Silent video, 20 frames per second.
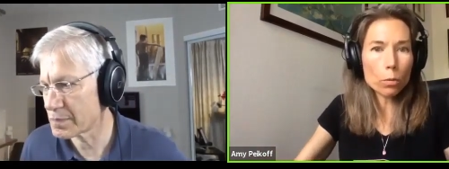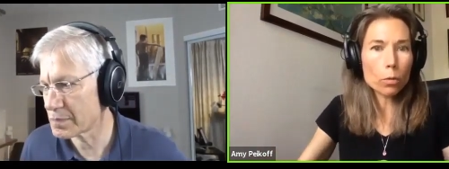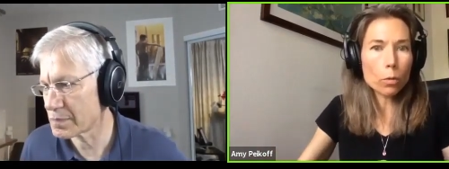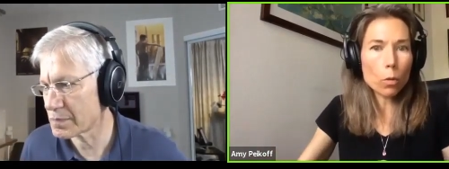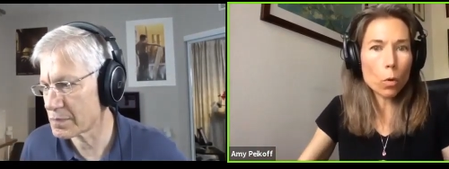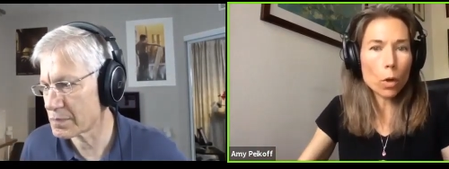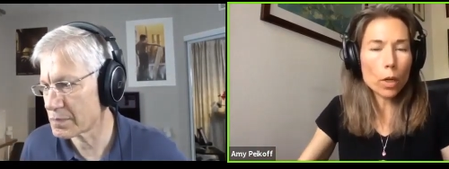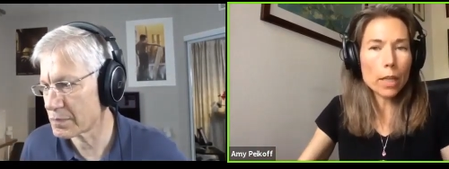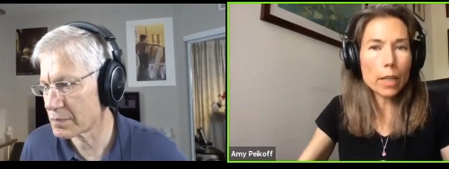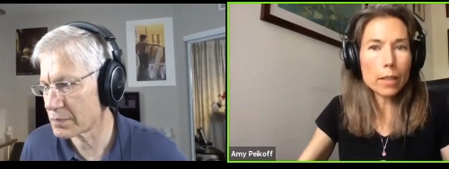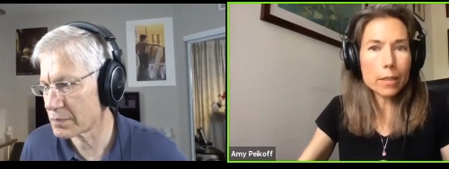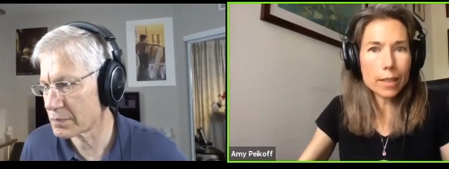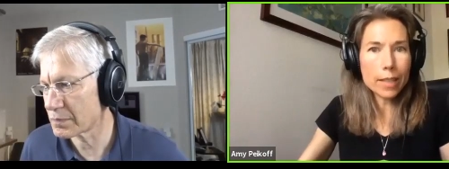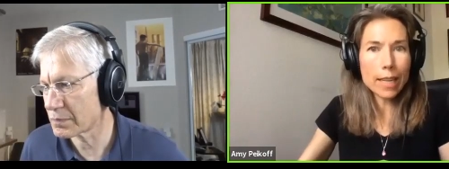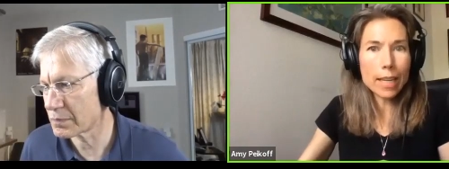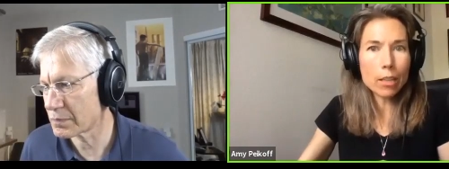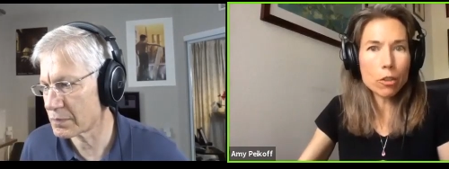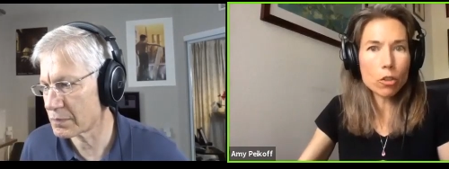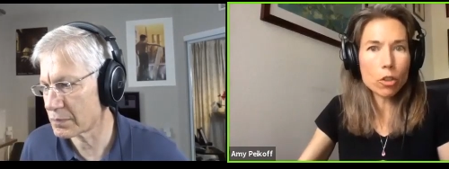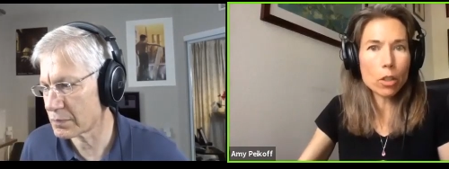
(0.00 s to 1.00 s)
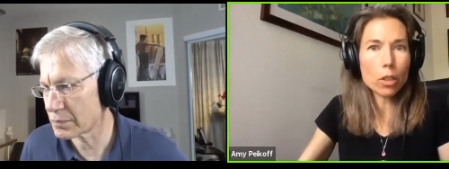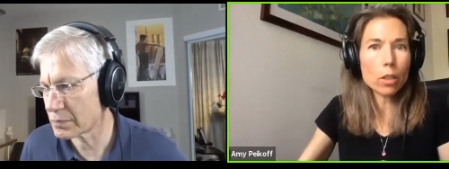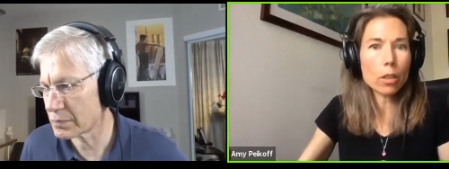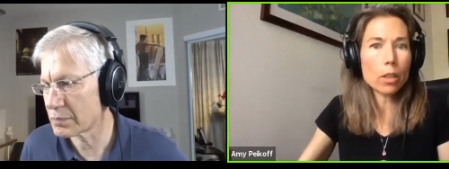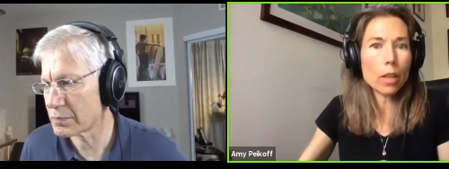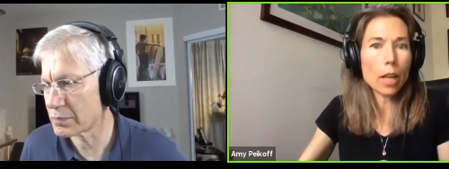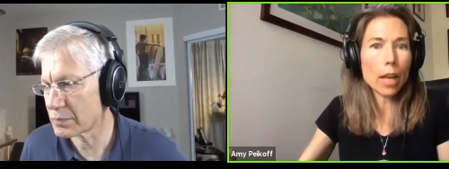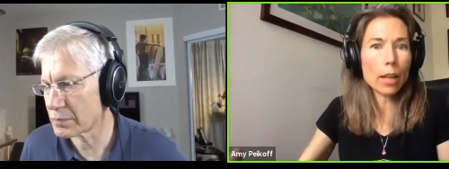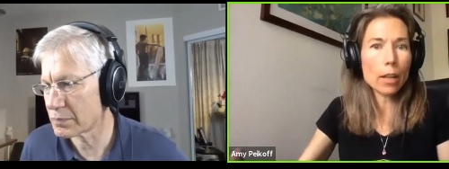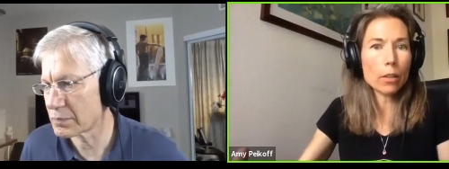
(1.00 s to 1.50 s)
Speaker 1: organization
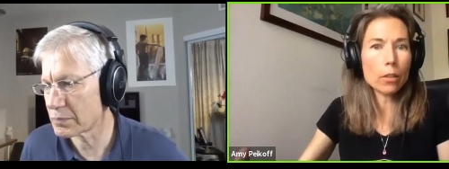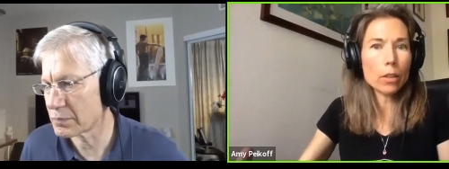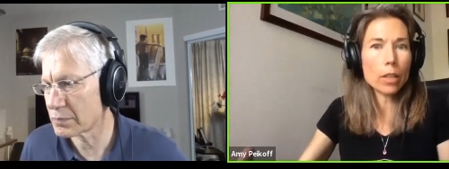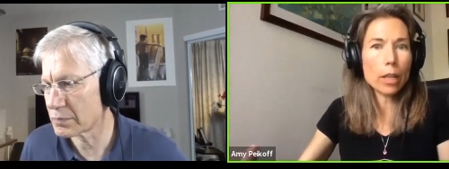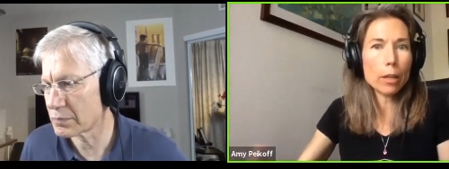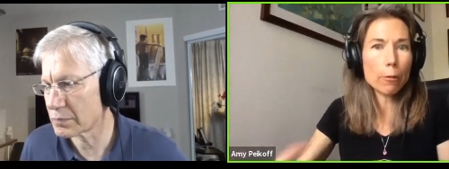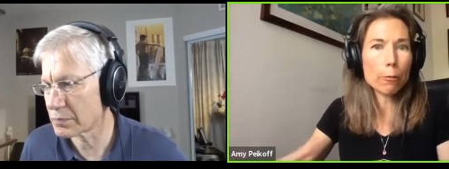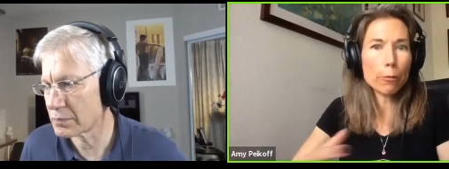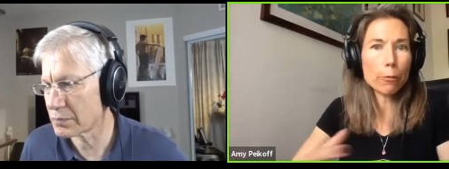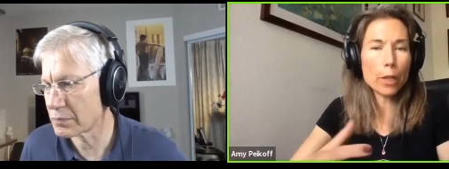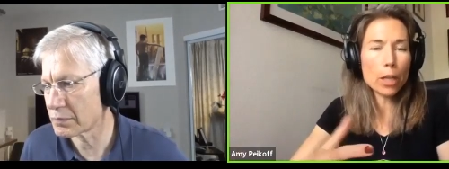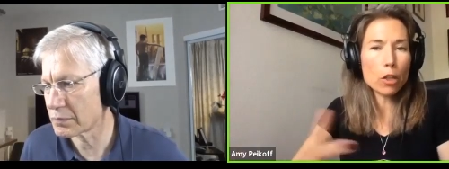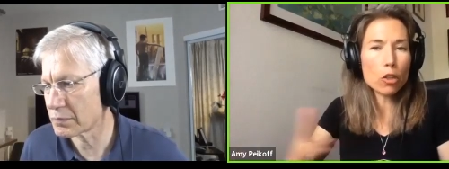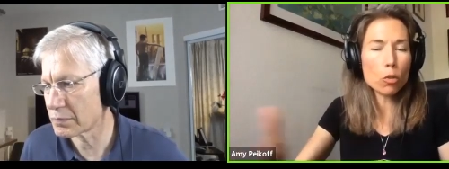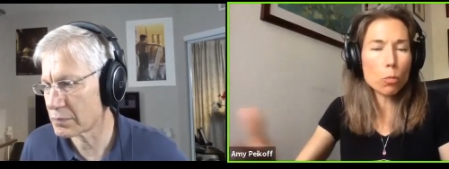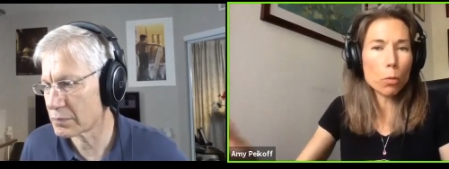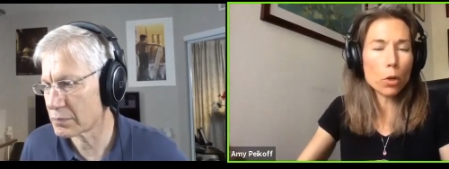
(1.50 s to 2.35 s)
and give each